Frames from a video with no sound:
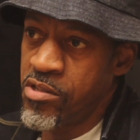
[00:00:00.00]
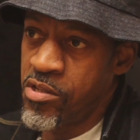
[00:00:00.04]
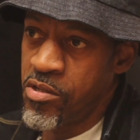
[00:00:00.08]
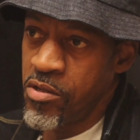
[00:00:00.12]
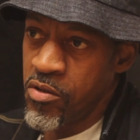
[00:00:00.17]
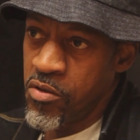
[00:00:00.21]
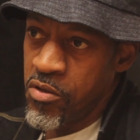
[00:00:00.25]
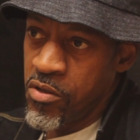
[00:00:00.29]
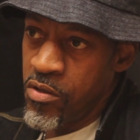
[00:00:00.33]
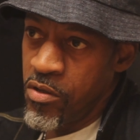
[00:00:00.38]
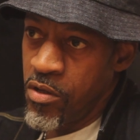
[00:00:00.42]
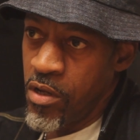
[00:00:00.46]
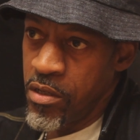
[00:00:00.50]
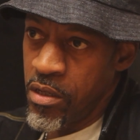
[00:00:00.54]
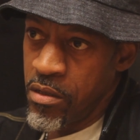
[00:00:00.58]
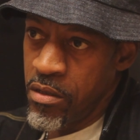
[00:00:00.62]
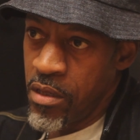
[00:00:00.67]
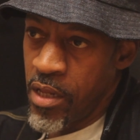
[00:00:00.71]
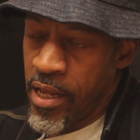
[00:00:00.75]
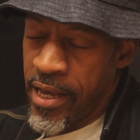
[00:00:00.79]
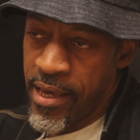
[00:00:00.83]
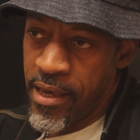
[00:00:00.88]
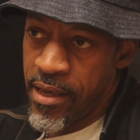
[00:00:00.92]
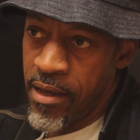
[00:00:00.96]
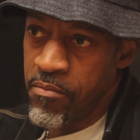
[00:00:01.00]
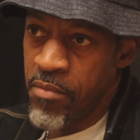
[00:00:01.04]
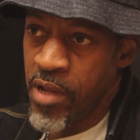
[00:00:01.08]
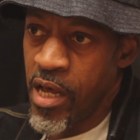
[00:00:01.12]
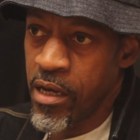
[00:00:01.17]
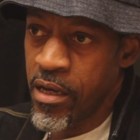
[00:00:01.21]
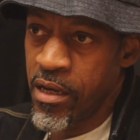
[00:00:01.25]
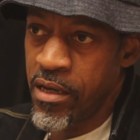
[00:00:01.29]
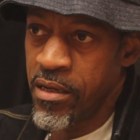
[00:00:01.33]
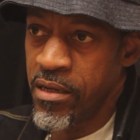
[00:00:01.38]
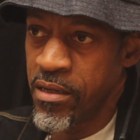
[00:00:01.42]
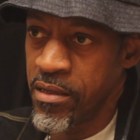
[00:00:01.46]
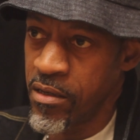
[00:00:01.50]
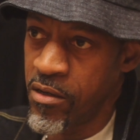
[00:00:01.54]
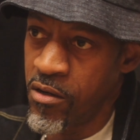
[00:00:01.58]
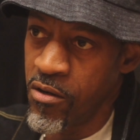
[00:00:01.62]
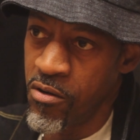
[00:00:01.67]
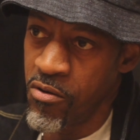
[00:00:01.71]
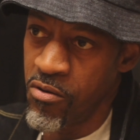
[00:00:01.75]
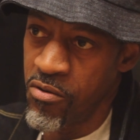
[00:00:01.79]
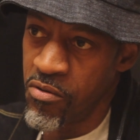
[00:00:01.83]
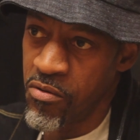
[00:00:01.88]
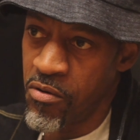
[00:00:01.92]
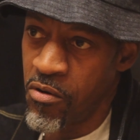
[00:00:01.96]
to, like, I'm not going to
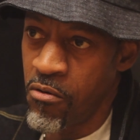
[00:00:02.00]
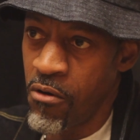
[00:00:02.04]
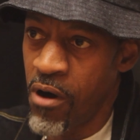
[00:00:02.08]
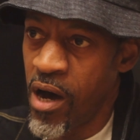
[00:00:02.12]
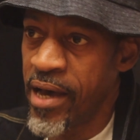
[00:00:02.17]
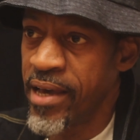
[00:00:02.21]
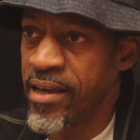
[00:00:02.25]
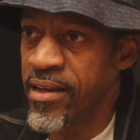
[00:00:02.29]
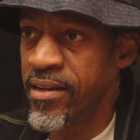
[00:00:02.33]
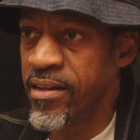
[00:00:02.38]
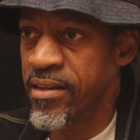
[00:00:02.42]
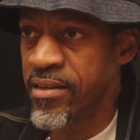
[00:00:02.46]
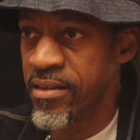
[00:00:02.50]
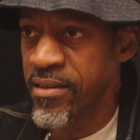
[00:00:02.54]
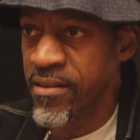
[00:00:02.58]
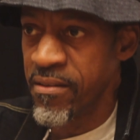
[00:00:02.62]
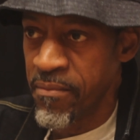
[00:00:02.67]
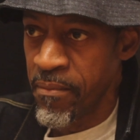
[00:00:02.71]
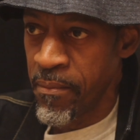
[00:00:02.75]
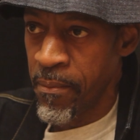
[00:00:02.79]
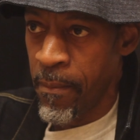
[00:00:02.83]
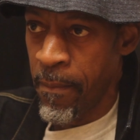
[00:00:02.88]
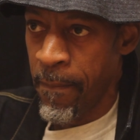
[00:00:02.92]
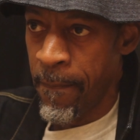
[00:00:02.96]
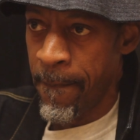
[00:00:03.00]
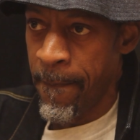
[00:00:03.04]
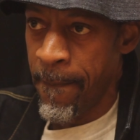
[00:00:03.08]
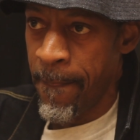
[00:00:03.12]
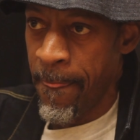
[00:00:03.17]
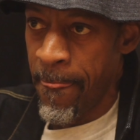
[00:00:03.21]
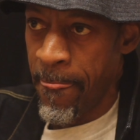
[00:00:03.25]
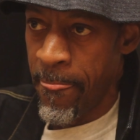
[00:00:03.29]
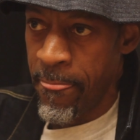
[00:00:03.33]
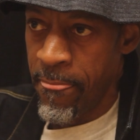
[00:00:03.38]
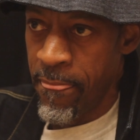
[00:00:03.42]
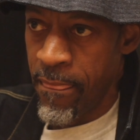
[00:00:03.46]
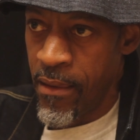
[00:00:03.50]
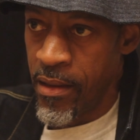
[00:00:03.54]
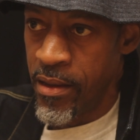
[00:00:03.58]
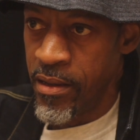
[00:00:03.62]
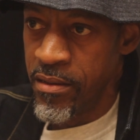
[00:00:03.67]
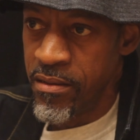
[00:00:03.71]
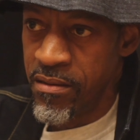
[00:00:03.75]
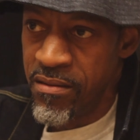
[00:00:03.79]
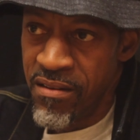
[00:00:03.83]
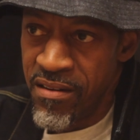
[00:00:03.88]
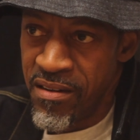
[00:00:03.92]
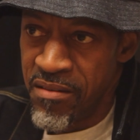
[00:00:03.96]
go quietly. Right?
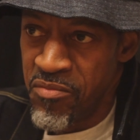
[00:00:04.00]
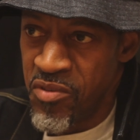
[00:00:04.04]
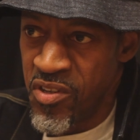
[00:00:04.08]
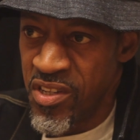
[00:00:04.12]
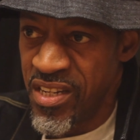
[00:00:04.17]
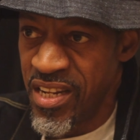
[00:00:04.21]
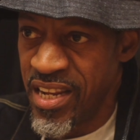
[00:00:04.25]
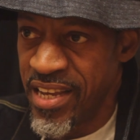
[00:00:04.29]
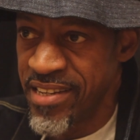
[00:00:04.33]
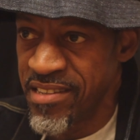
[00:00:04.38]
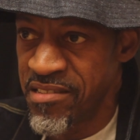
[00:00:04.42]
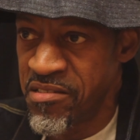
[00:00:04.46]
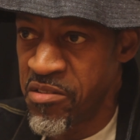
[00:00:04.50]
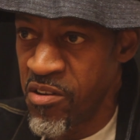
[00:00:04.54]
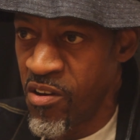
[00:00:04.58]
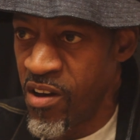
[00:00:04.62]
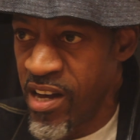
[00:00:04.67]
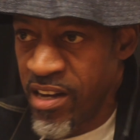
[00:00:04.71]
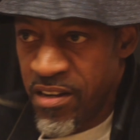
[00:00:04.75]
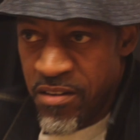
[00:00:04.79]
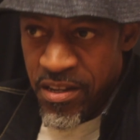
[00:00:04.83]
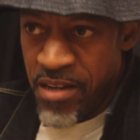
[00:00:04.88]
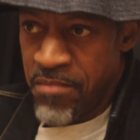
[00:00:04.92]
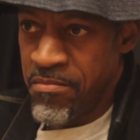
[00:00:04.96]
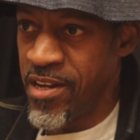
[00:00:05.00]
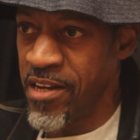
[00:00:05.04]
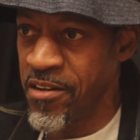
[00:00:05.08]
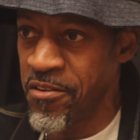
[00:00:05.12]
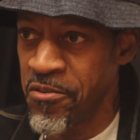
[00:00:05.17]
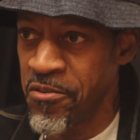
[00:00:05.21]
You know what I mean? Like, so I'm not